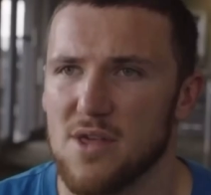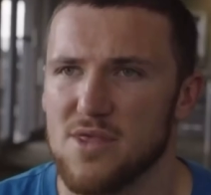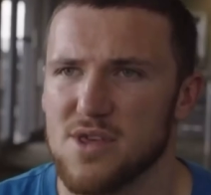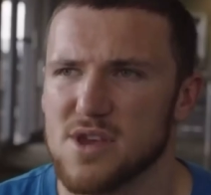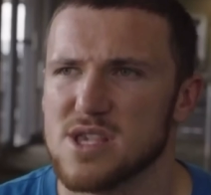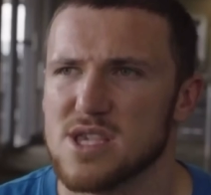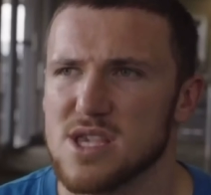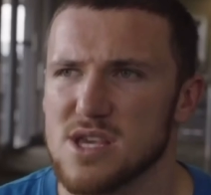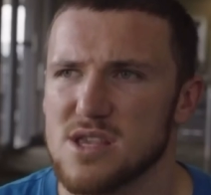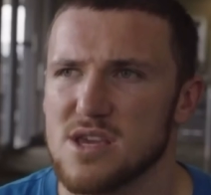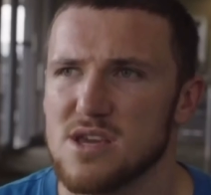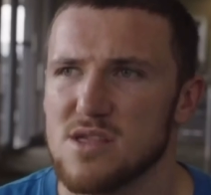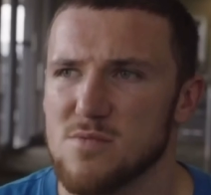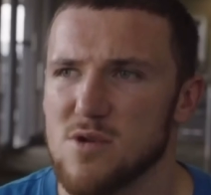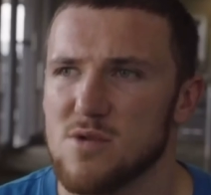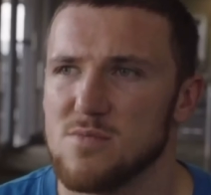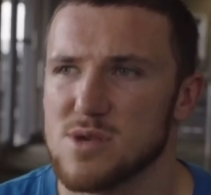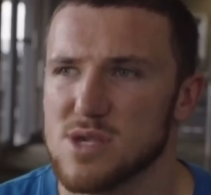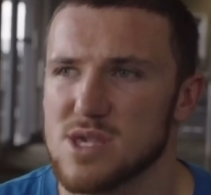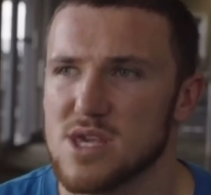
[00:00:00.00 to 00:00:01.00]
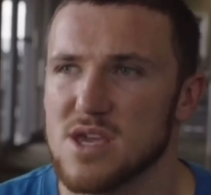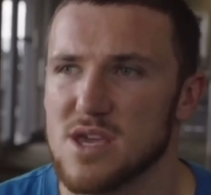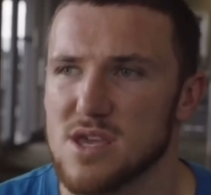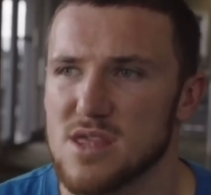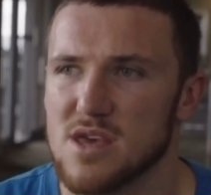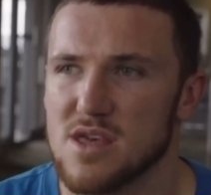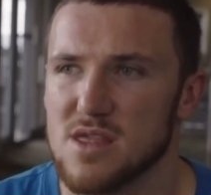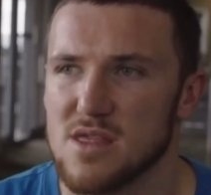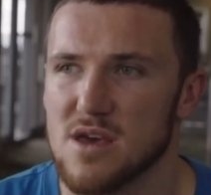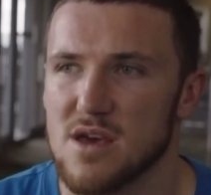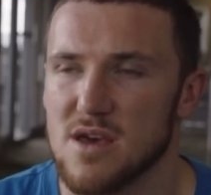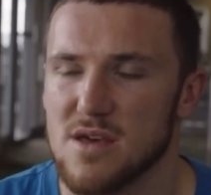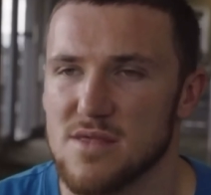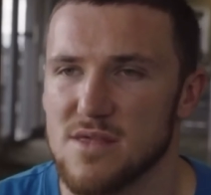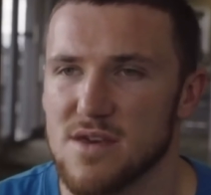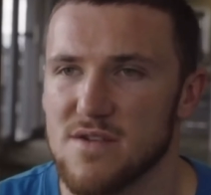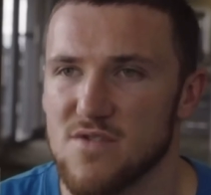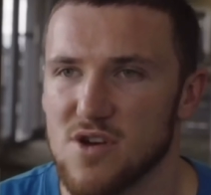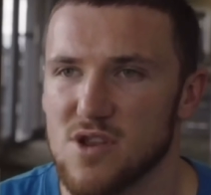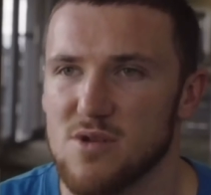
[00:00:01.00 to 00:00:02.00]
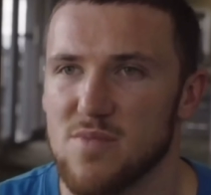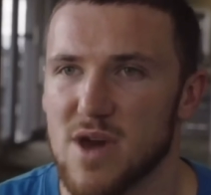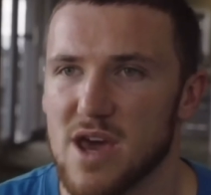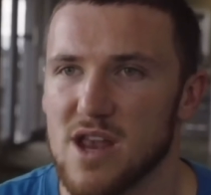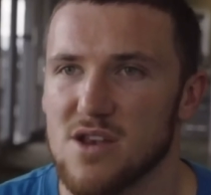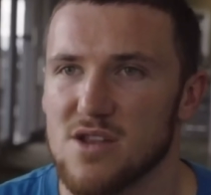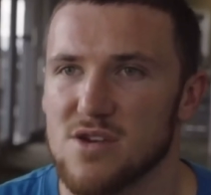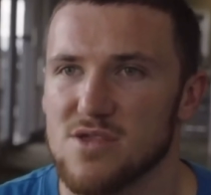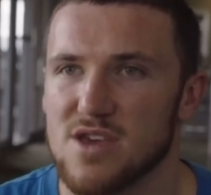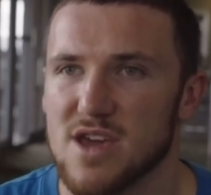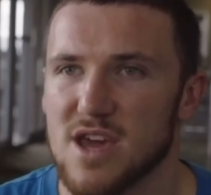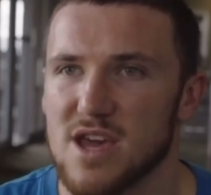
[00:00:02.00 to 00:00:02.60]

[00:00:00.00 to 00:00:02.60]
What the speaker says: think Sydney at the moment is thinking that they've got a battle on their